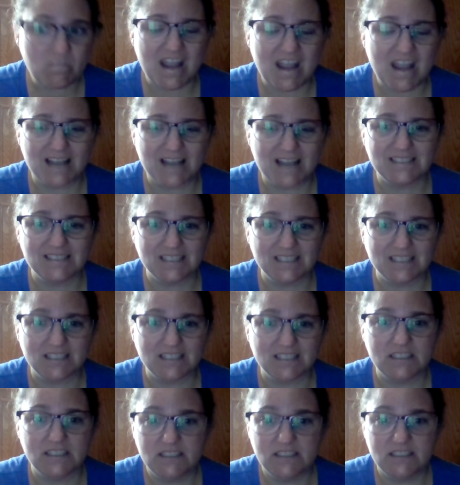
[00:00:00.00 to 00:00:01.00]
I
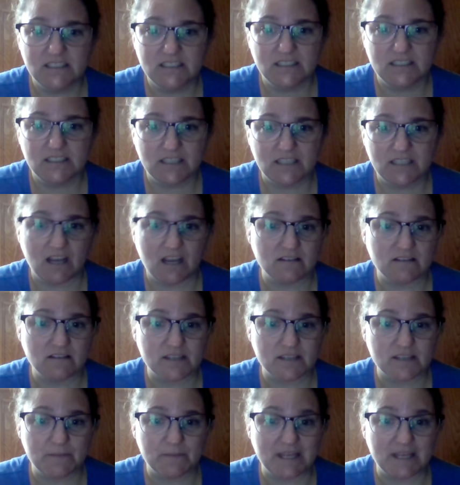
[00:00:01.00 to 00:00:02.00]
did have
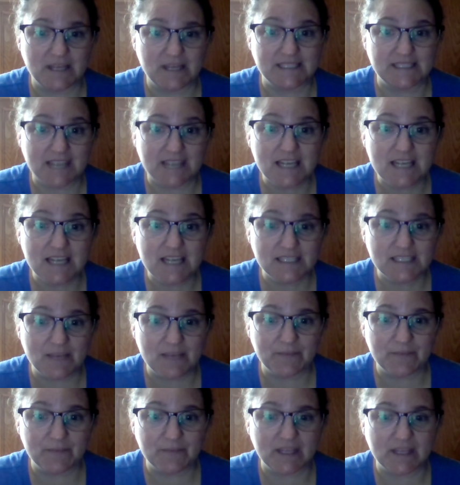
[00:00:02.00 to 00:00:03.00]
somebody say
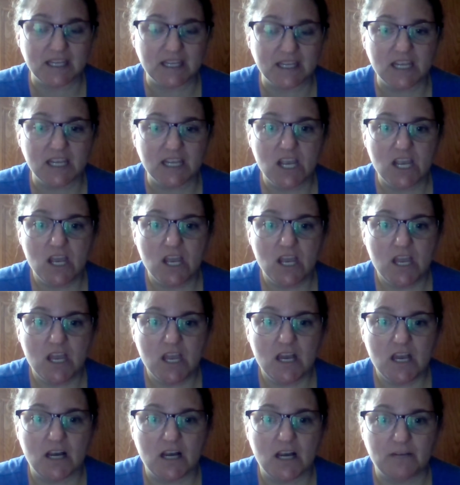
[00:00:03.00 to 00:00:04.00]
something
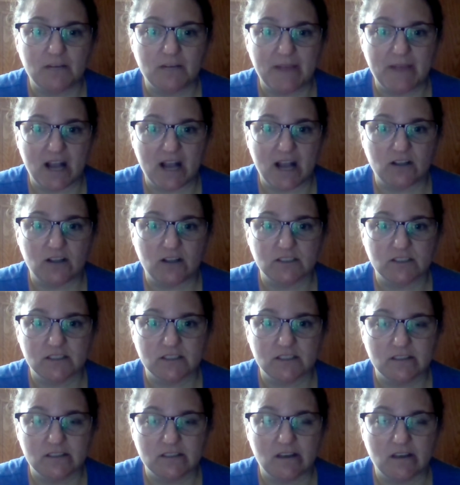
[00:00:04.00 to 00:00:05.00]
about,
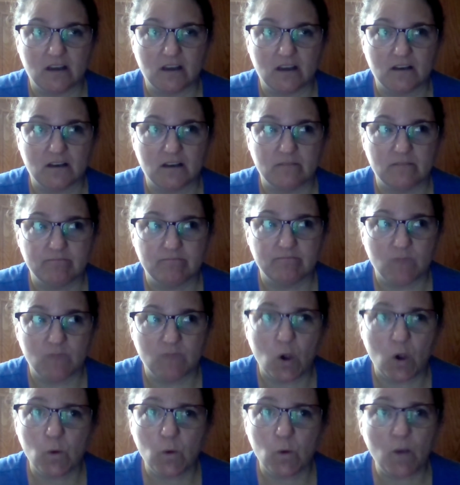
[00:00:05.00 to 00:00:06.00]
I
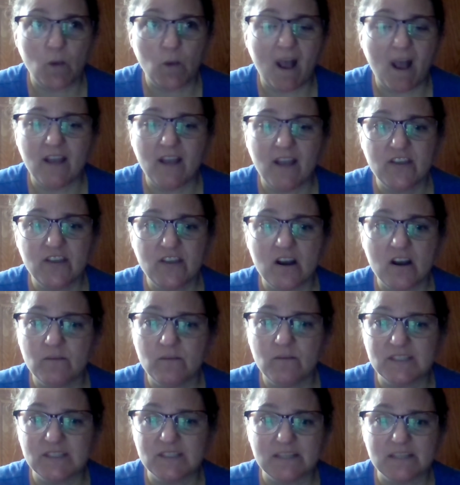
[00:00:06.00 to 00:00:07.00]
thought
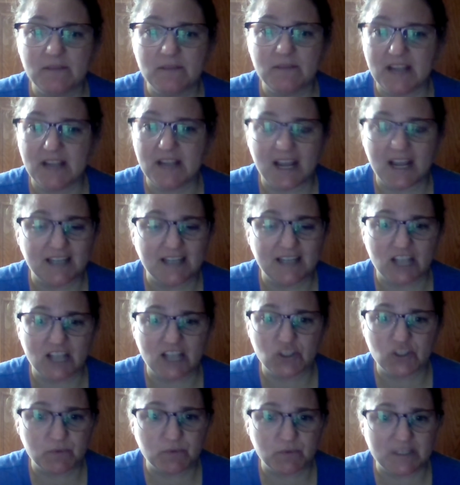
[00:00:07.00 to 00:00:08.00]
when somebody had
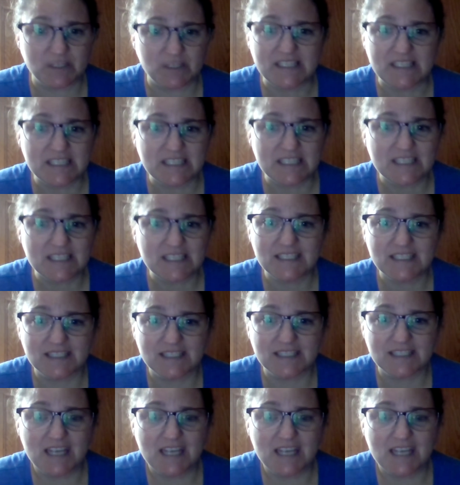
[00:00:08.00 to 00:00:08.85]
gastroparesis,